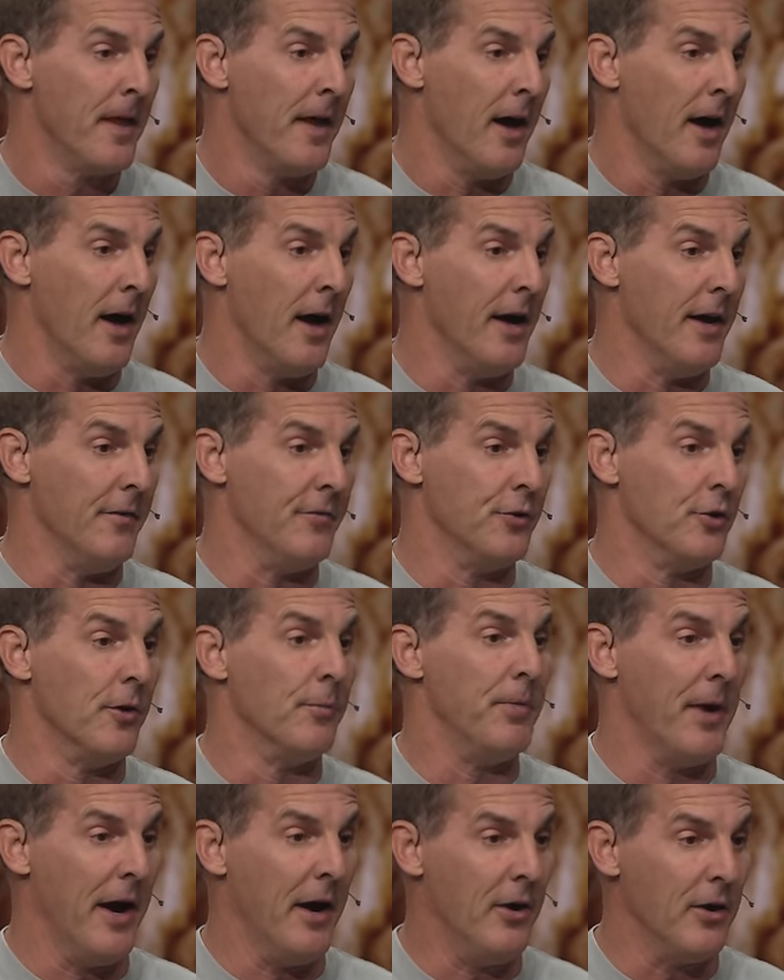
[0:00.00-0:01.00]
Uh, if you're a
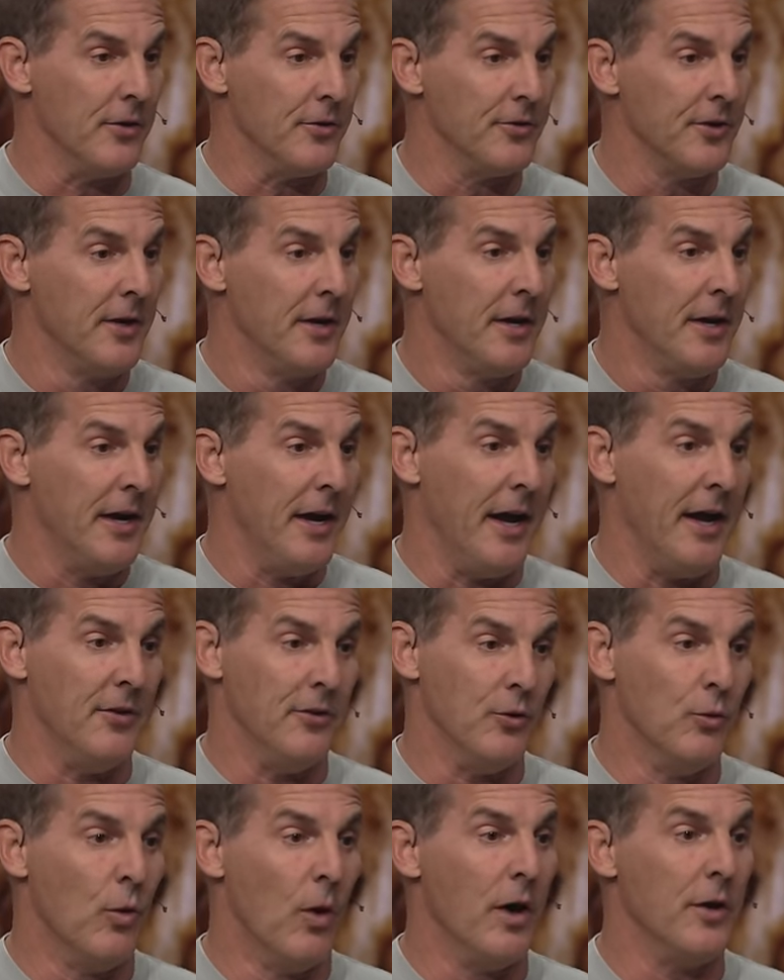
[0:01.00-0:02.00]
parent and
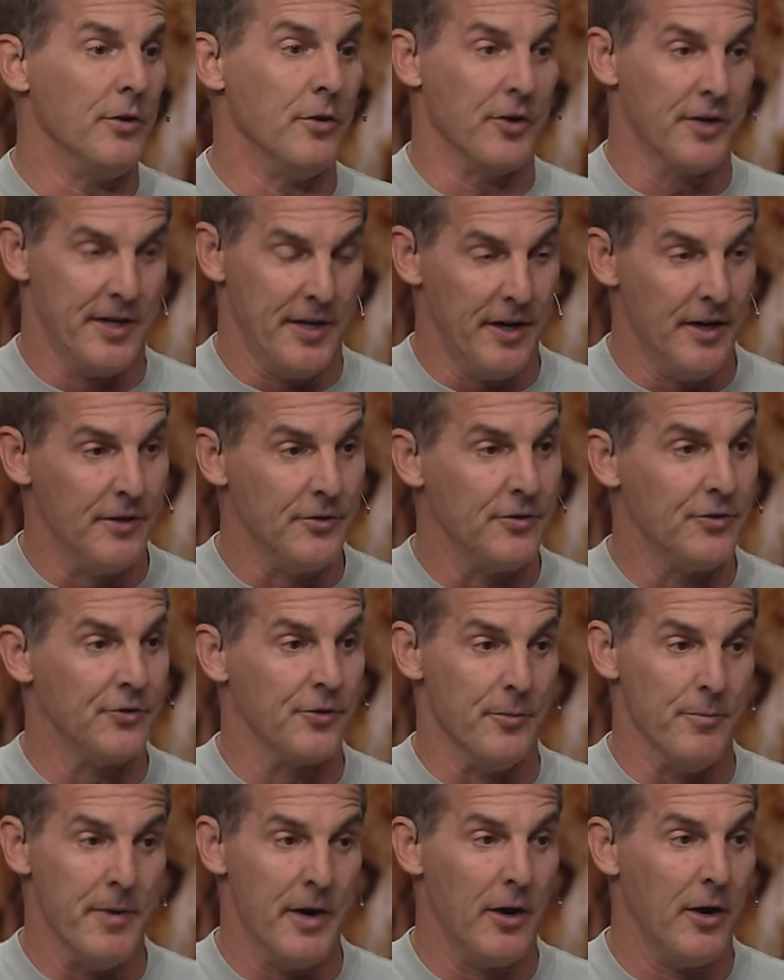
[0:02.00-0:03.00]
you want your kids
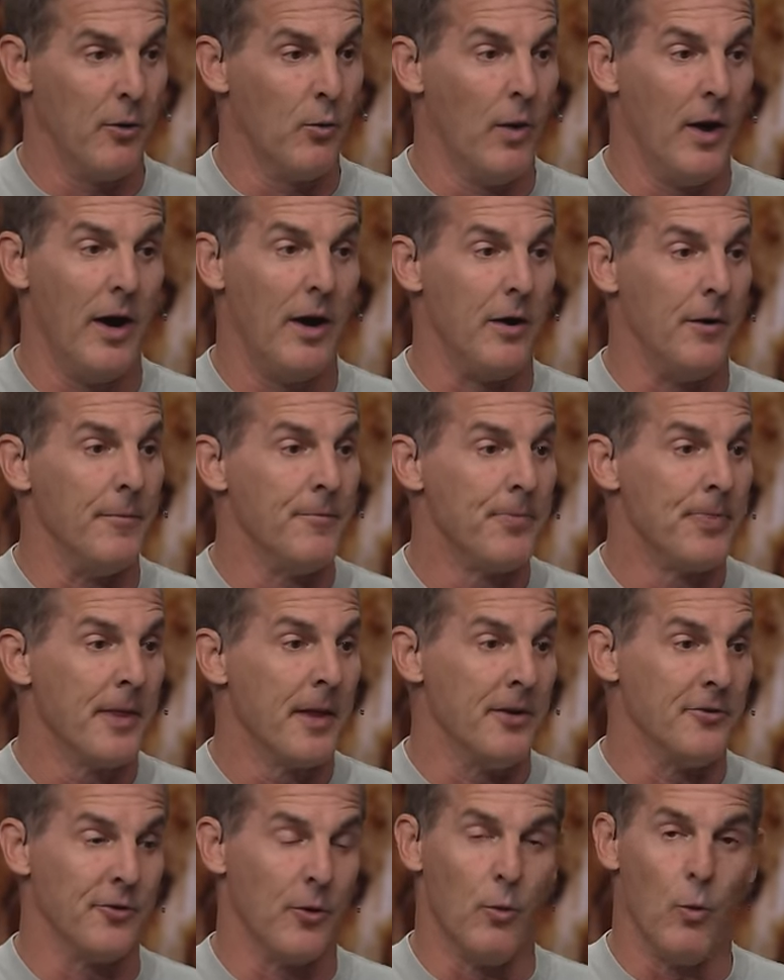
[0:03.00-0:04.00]
to marry well,
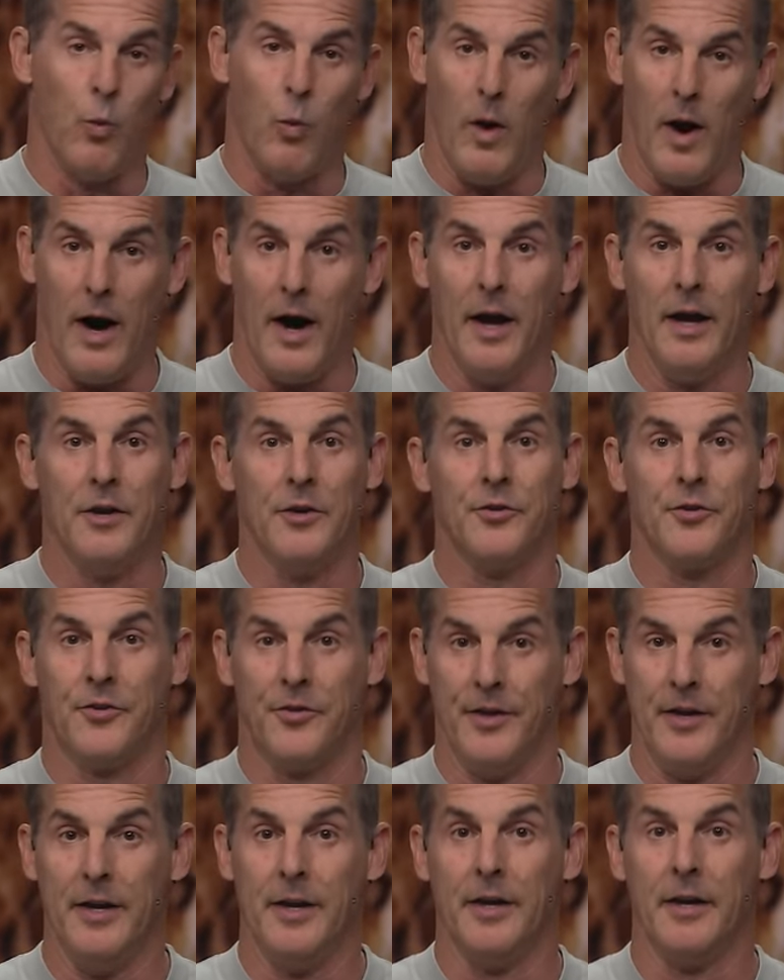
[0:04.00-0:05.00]
it's a wise
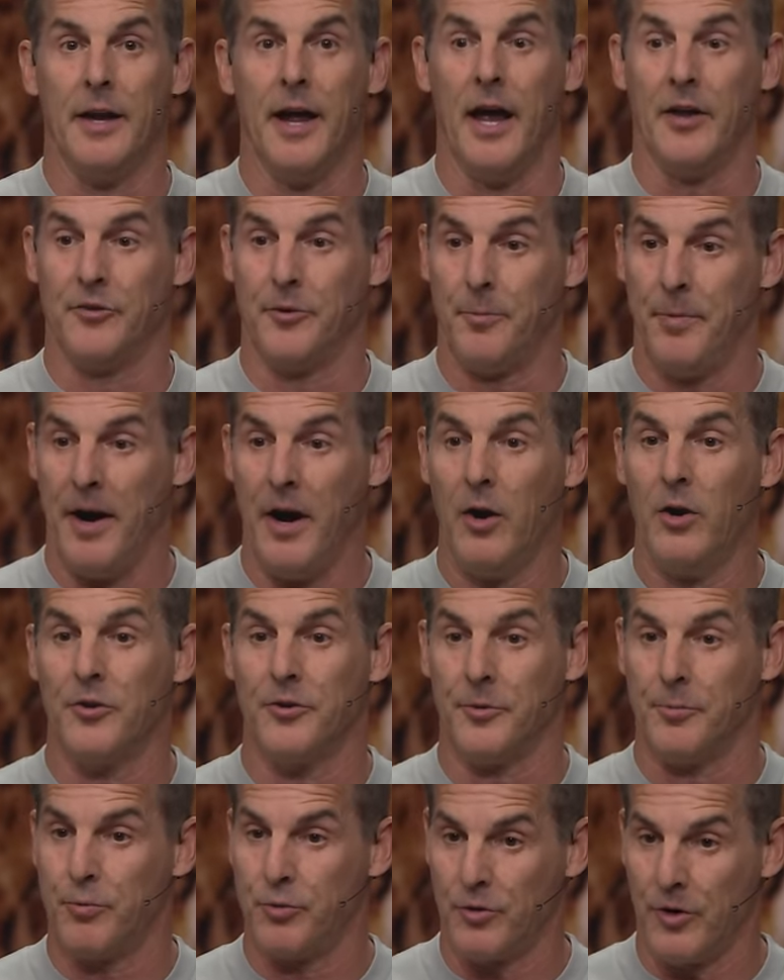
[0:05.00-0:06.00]
thing as a parent
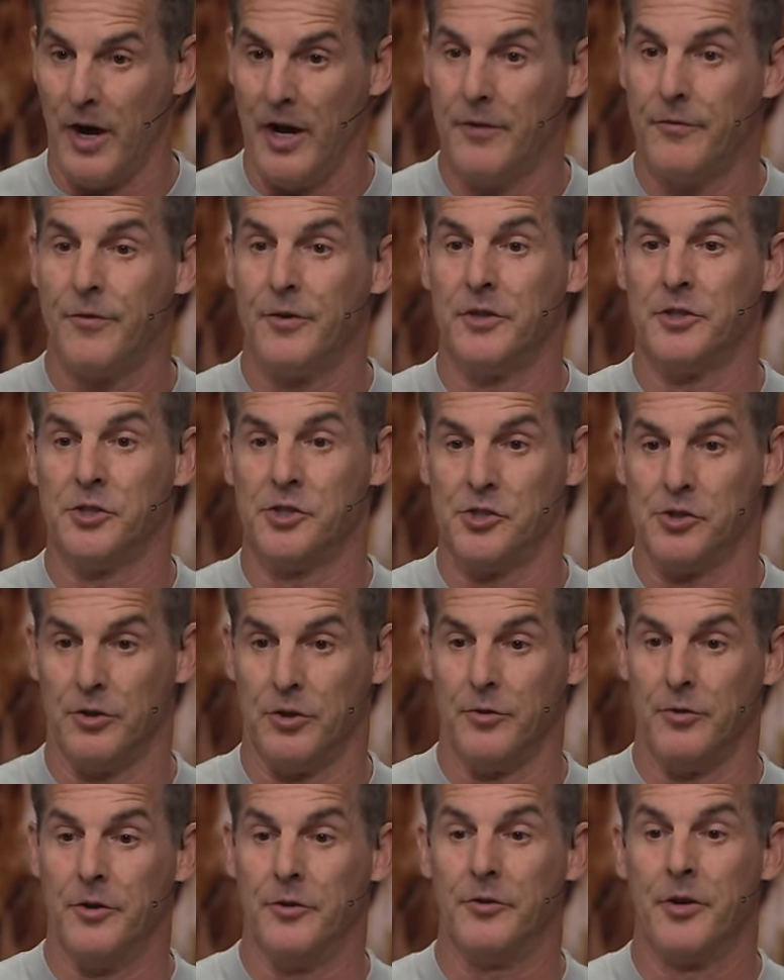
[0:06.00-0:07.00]
to pray for your
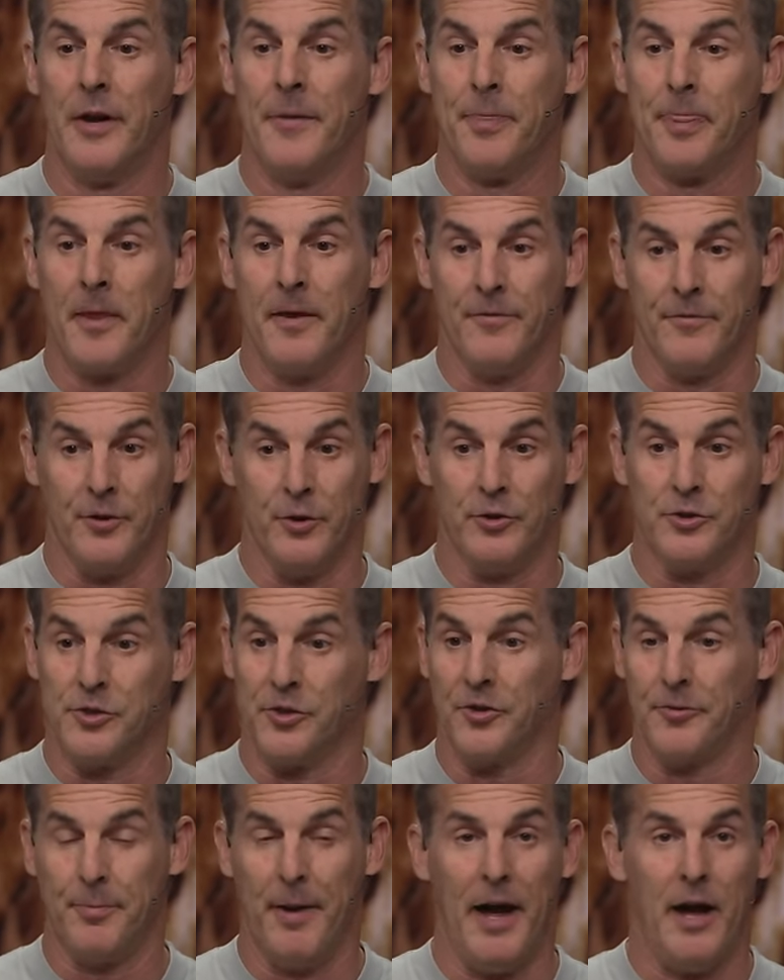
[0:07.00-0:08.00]
children's
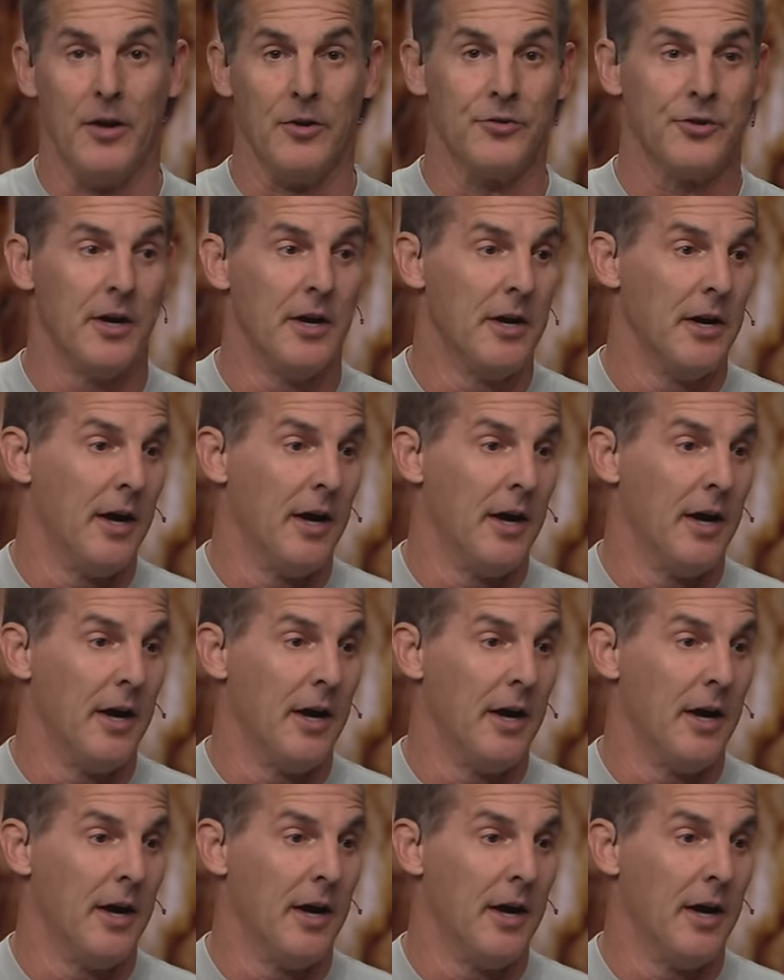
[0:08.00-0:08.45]
future spouse.